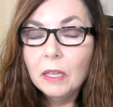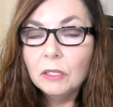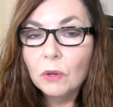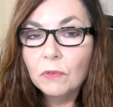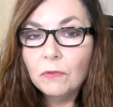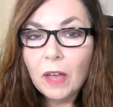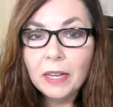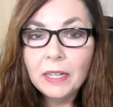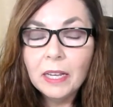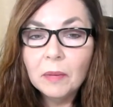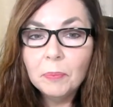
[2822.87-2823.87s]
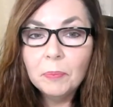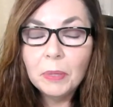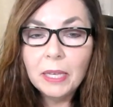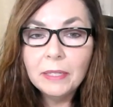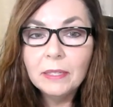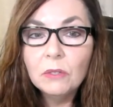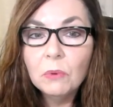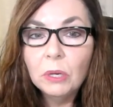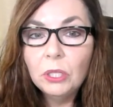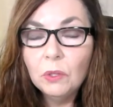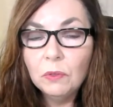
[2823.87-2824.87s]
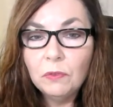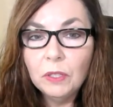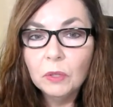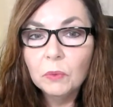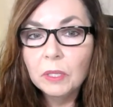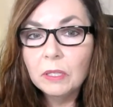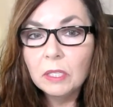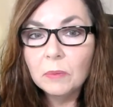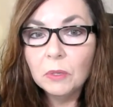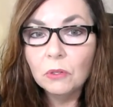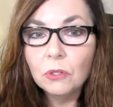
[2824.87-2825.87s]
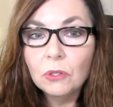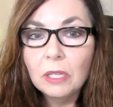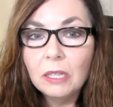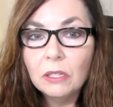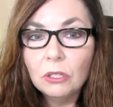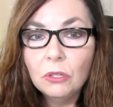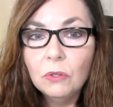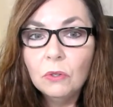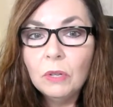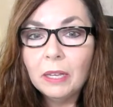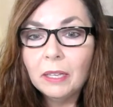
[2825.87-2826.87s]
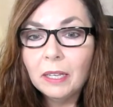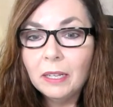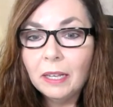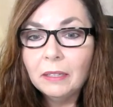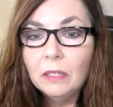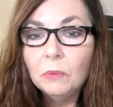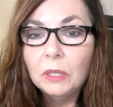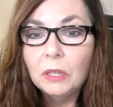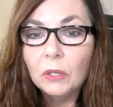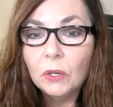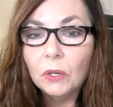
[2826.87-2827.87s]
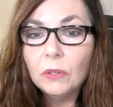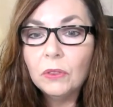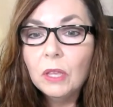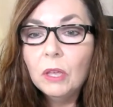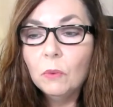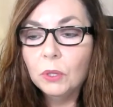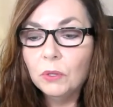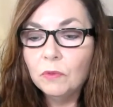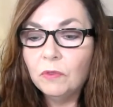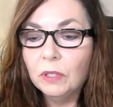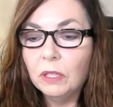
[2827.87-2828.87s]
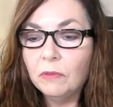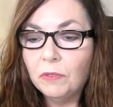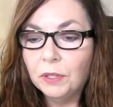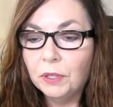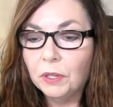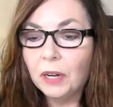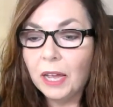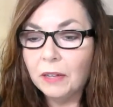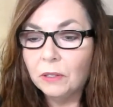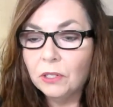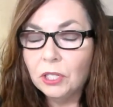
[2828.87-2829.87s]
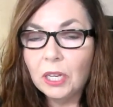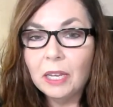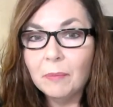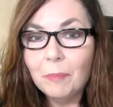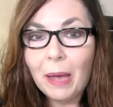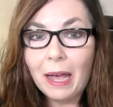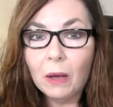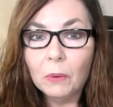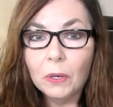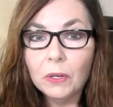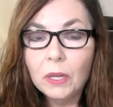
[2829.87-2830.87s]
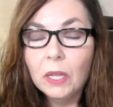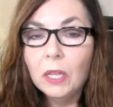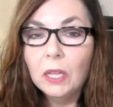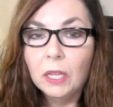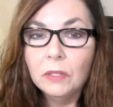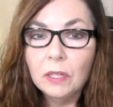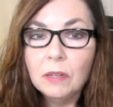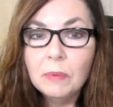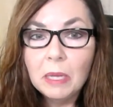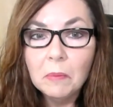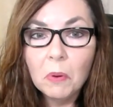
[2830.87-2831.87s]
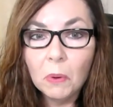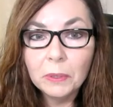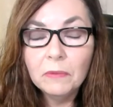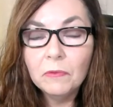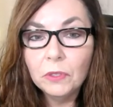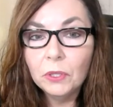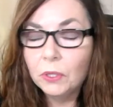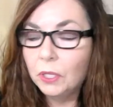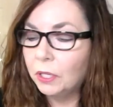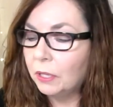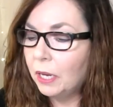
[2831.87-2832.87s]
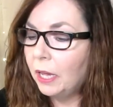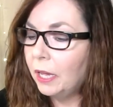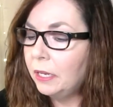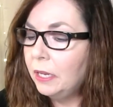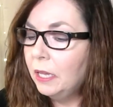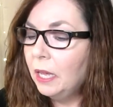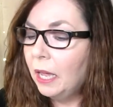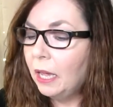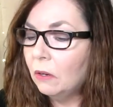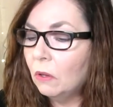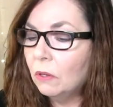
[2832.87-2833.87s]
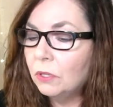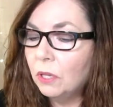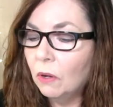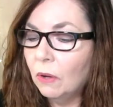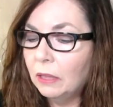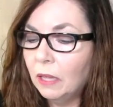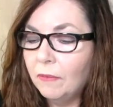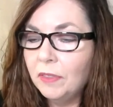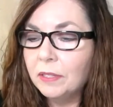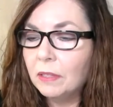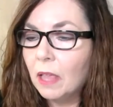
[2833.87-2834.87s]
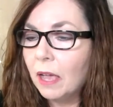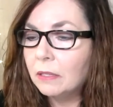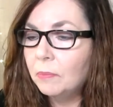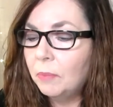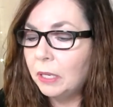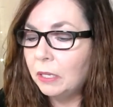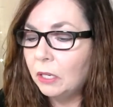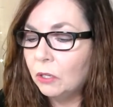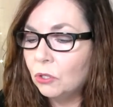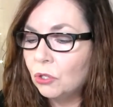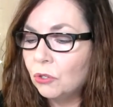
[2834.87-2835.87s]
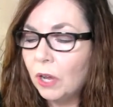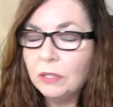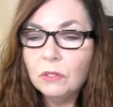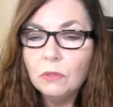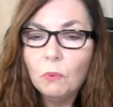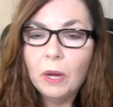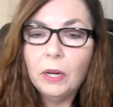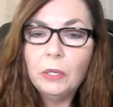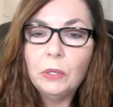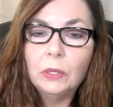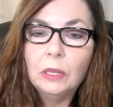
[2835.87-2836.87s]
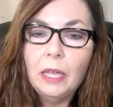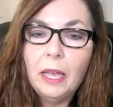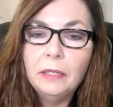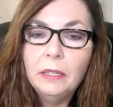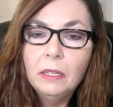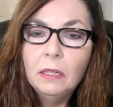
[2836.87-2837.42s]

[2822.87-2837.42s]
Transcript: So finding a places where you feel really spiritually in tune and connected with the earth, where you really feel your energy empowered is going to be important for your year ahead. And also, I love this last bit here, trust where you're led.